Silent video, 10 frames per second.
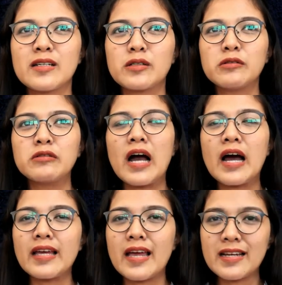Kung
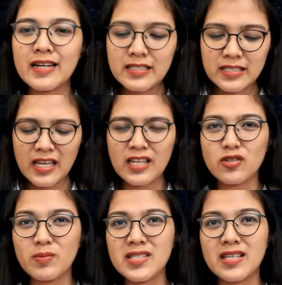kakayanin ng
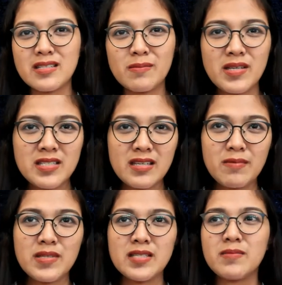schedule, minsan kasi
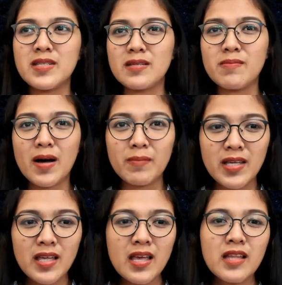busy
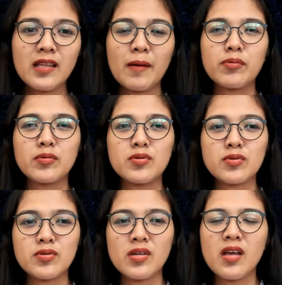mommy,
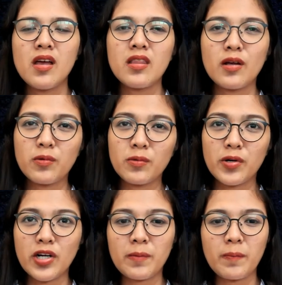tapos
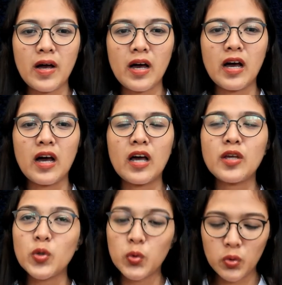nag-work pa,
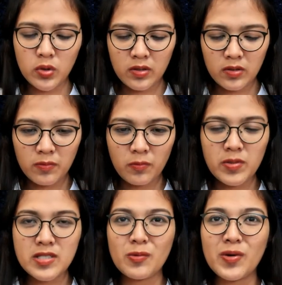ayun,
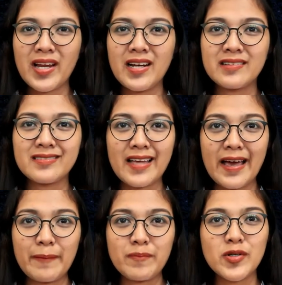minsan wala ng
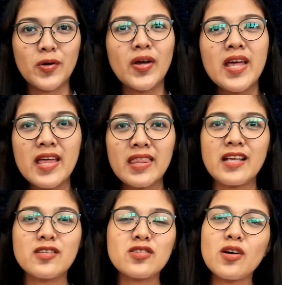time. So,
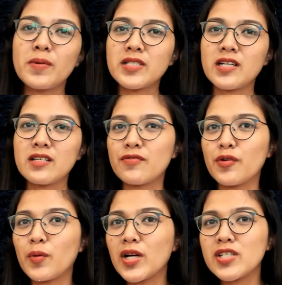thank you so much guys for
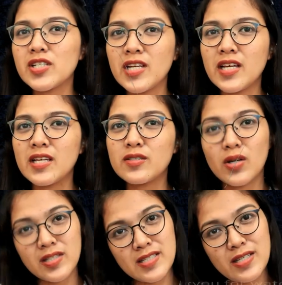watching. So,
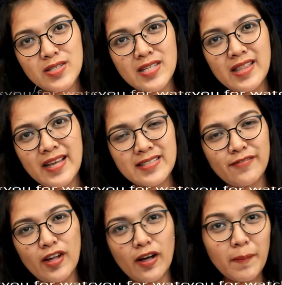I'll see you sa next
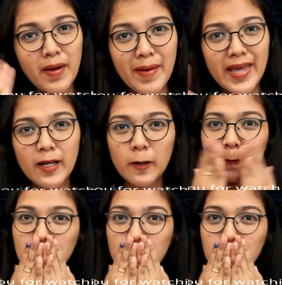vlog. Bye-bye!